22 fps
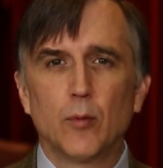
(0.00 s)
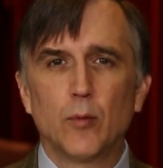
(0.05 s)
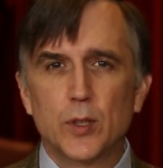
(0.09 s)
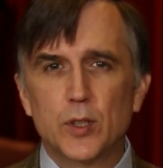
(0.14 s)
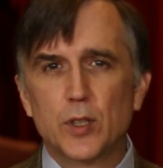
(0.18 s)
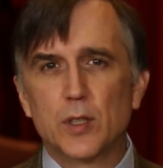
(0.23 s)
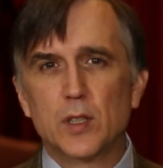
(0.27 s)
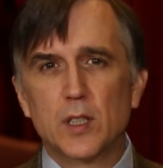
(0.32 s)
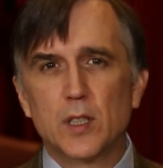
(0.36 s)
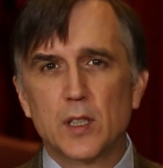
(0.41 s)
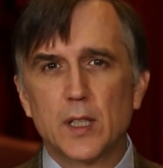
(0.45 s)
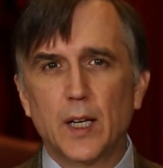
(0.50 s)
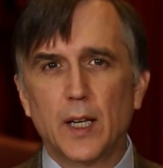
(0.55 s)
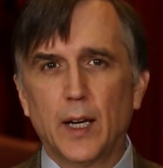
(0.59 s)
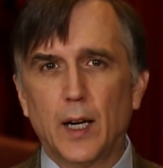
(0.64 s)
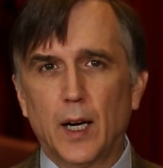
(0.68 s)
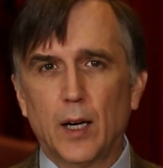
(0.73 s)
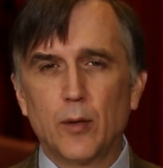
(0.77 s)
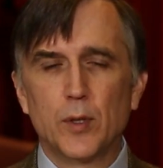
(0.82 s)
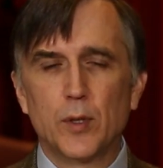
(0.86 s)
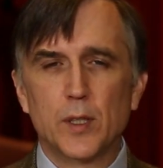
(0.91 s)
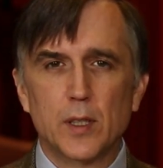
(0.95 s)
which is to
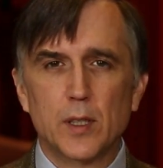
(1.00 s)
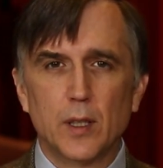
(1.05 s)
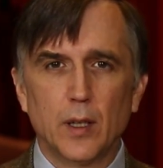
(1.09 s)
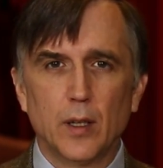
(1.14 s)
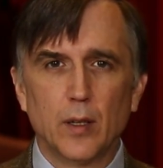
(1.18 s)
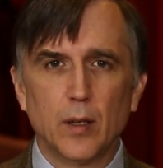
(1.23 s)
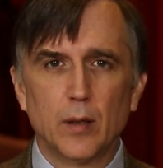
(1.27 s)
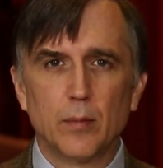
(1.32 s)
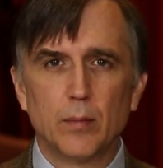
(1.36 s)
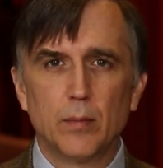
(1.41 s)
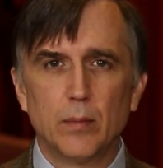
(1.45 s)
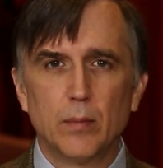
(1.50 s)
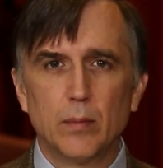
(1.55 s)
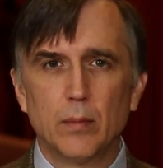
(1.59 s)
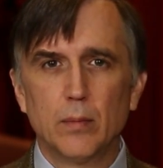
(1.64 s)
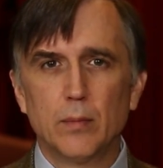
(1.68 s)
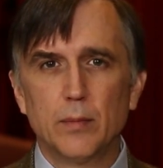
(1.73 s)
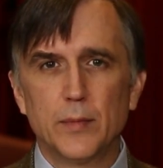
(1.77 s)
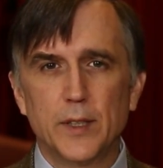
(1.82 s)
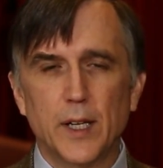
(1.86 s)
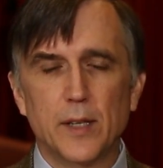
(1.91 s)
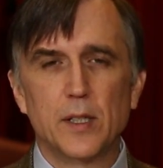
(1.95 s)
say I was their
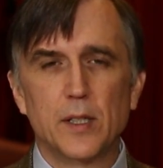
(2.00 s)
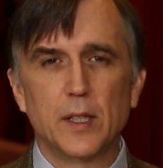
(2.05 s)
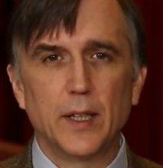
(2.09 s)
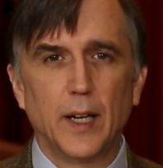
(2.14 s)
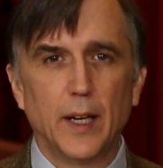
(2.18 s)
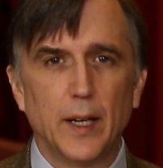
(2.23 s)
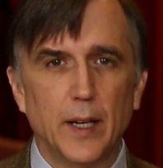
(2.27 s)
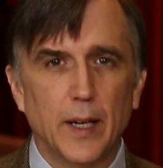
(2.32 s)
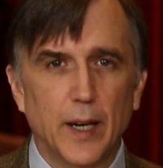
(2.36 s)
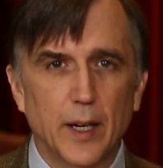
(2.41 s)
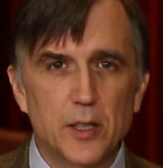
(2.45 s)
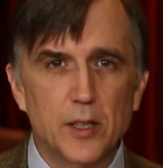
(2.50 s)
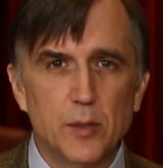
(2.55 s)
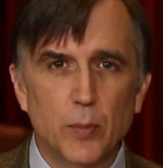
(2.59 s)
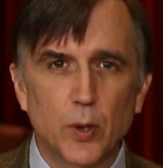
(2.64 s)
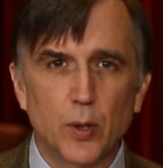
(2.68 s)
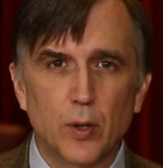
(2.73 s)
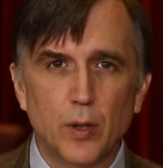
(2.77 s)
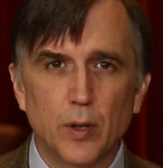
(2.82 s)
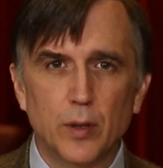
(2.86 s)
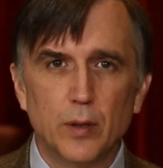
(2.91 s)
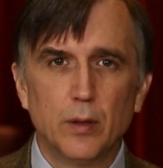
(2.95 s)
designated
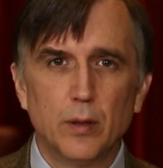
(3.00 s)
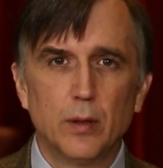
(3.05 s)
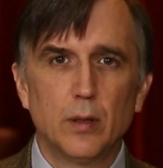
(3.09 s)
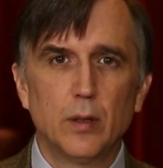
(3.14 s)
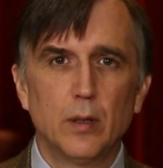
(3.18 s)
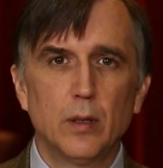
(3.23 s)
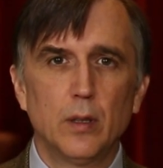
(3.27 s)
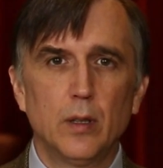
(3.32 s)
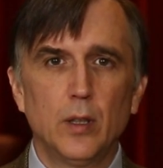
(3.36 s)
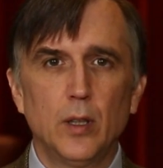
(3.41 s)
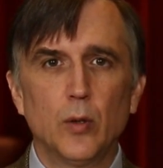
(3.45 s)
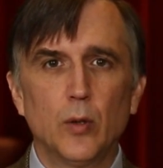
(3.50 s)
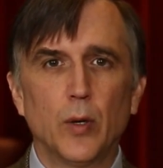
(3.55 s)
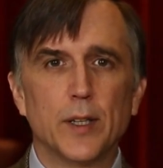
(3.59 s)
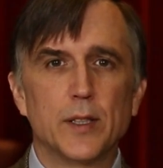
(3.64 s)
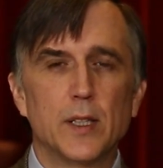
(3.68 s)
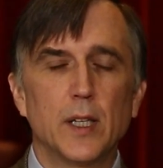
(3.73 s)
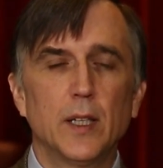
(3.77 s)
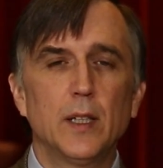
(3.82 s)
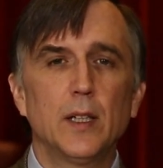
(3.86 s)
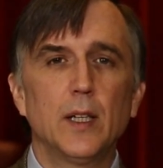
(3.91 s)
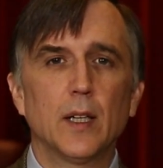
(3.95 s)
expert on
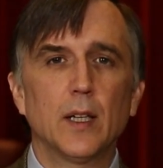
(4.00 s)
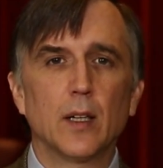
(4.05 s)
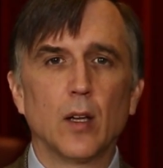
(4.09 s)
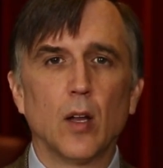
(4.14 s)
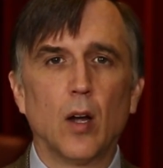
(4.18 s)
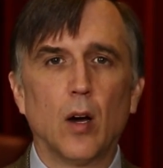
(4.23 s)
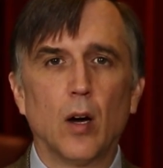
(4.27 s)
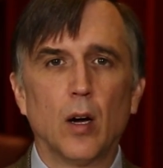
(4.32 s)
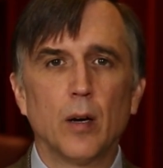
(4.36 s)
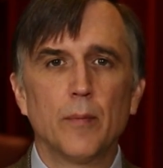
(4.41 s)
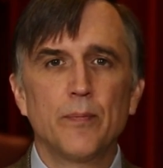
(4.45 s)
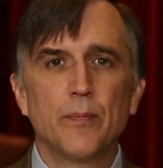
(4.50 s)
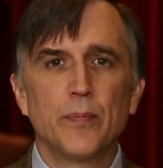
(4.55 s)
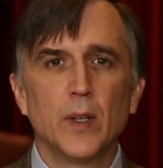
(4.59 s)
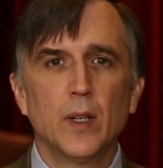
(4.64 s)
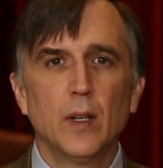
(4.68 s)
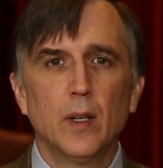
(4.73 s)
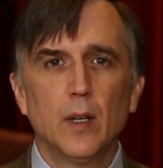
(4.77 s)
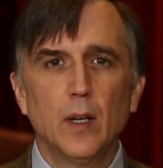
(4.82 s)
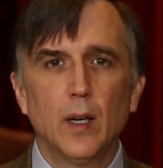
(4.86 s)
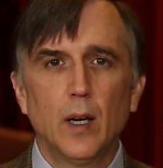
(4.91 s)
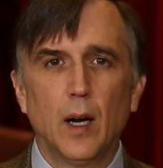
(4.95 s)
US Indian law
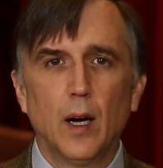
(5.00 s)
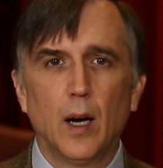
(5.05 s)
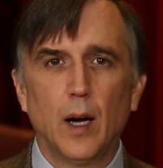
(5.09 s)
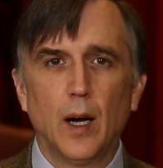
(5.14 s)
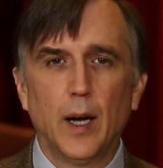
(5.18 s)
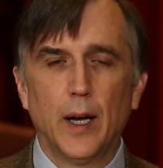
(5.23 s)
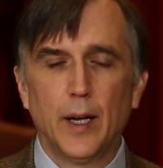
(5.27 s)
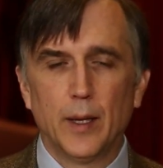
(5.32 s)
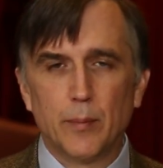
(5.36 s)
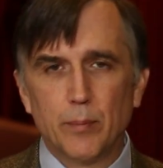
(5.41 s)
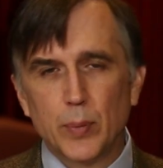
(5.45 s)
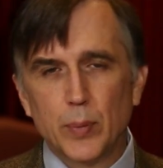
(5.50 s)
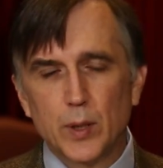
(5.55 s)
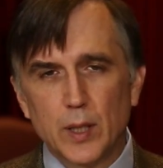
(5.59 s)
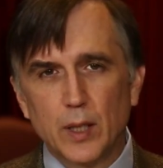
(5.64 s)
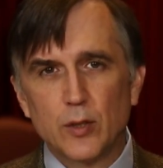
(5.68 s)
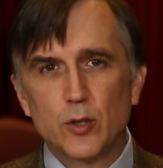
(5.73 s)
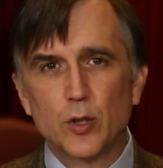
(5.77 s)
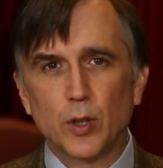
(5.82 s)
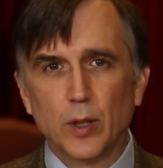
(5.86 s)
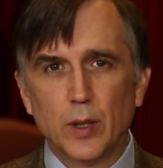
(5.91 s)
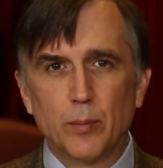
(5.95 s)
and
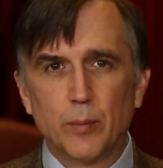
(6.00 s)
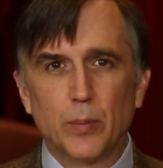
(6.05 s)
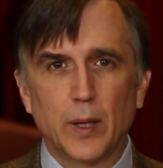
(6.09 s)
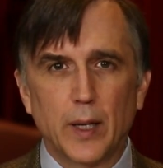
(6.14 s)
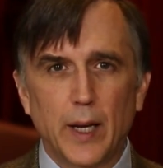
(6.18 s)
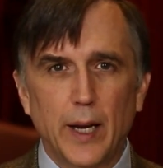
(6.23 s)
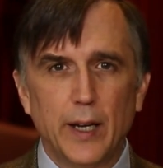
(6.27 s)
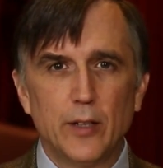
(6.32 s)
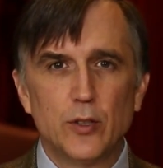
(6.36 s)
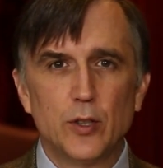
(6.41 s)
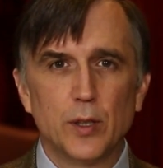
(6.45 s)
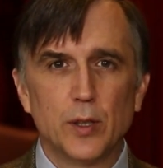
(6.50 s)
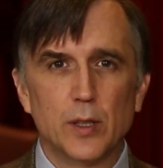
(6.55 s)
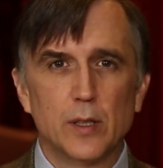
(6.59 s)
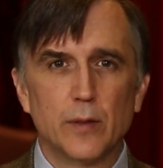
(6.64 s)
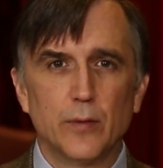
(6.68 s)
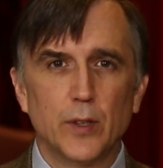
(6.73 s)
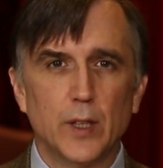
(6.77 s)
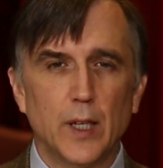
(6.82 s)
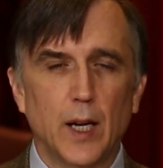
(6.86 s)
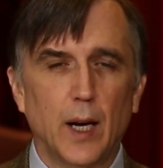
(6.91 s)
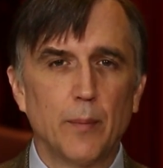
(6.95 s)
potential
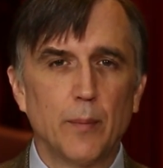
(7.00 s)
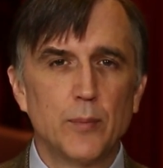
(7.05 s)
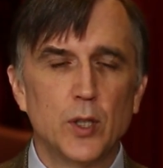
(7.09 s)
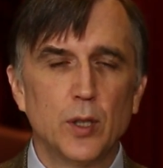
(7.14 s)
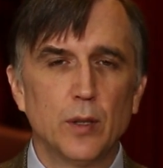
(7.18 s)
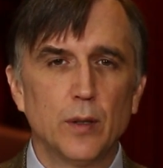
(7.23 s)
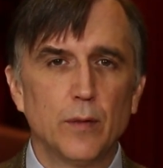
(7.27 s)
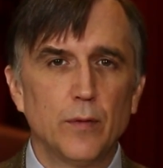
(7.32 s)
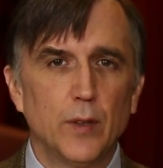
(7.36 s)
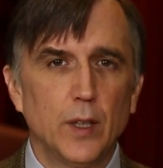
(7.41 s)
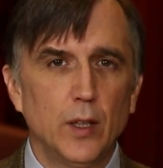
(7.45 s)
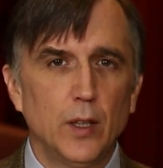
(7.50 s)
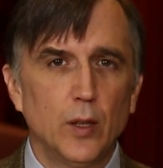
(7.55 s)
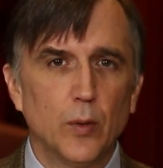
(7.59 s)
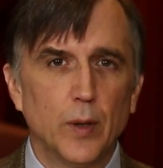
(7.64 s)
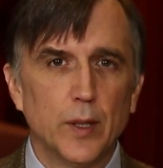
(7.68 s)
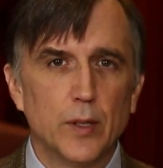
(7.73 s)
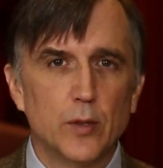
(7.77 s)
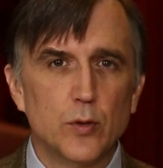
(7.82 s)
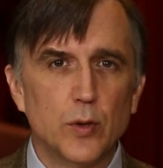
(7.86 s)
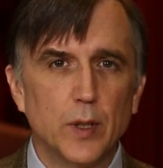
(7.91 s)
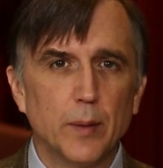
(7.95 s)
implications of adoption of the
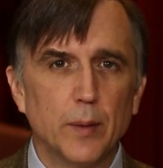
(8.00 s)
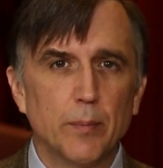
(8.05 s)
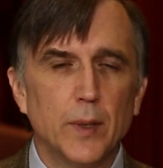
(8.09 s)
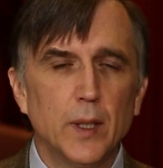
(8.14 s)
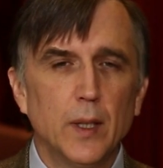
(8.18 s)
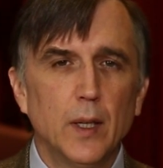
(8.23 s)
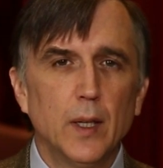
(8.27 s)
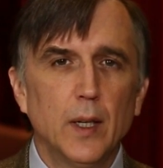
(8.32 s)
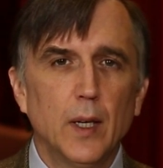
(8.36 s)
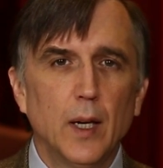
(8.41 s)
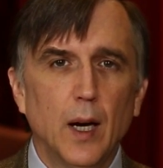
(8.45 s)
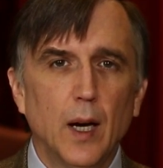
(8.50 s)
UN DRIP